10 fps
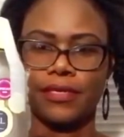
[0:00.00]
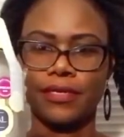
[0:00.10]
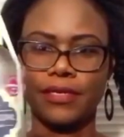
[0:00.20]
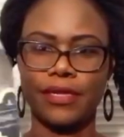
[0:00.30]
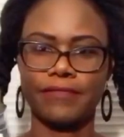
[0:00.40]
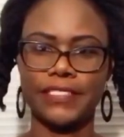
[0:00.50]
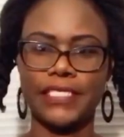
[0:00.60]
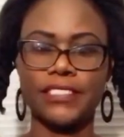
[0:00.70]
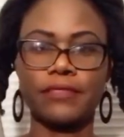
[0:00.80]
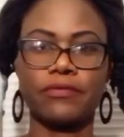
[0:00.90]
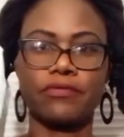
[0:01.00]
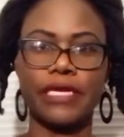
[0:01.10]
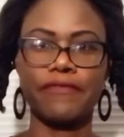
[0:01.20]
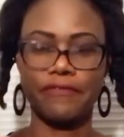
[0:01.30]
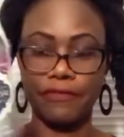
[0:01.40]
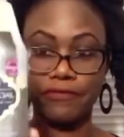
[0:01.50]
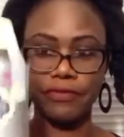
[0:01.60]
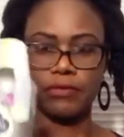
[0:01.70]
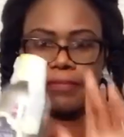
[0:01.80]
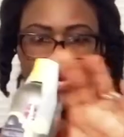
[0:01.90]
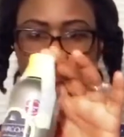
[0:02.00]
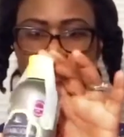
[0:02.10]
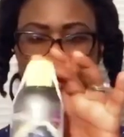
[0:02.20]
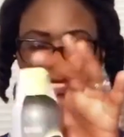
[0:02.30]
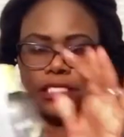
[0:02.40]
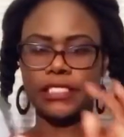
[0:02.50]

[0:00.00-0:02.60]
I've seen some great review about this. It's